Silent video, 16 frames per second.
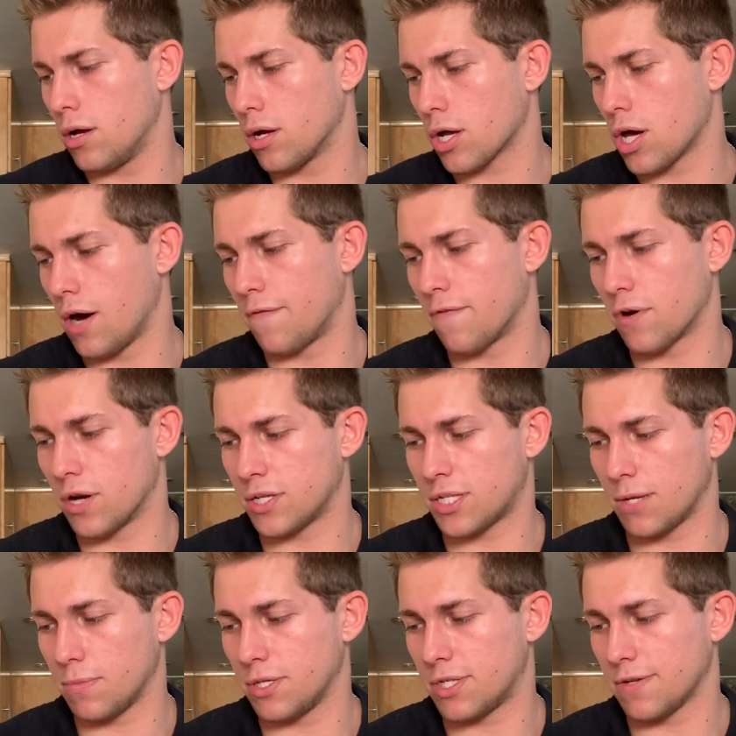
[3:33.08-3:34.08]
cover
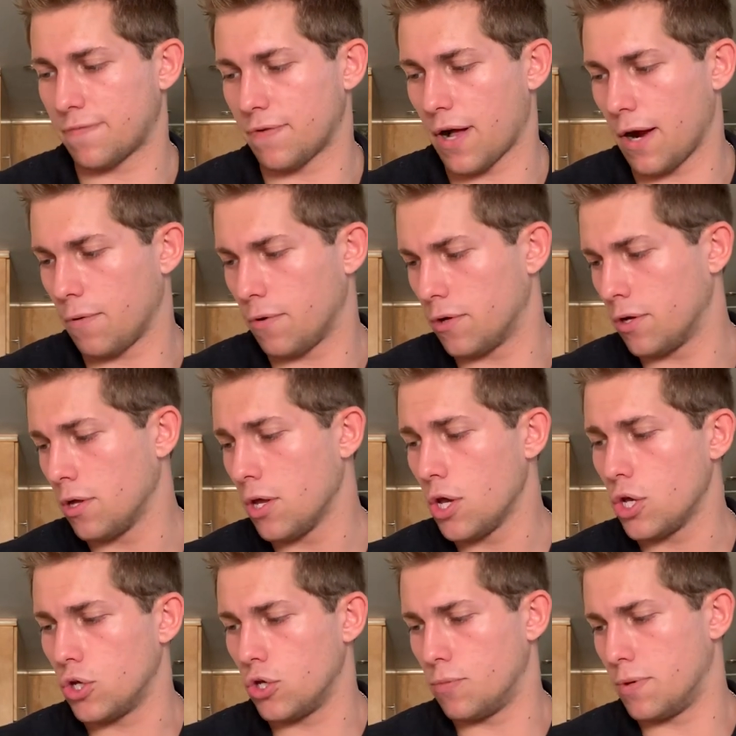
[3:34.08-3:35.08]
assembly to flywheel,
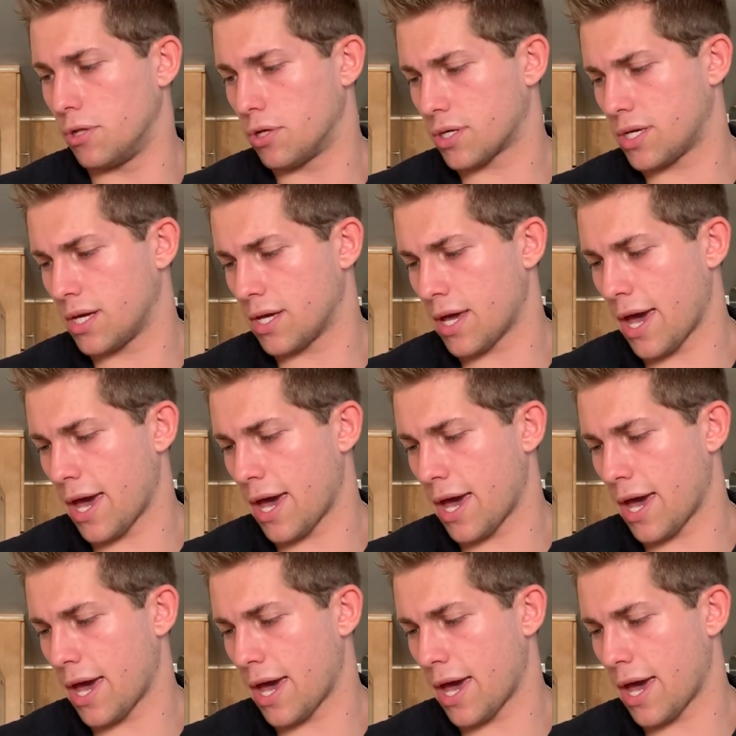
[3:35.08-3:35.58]
you'd be looking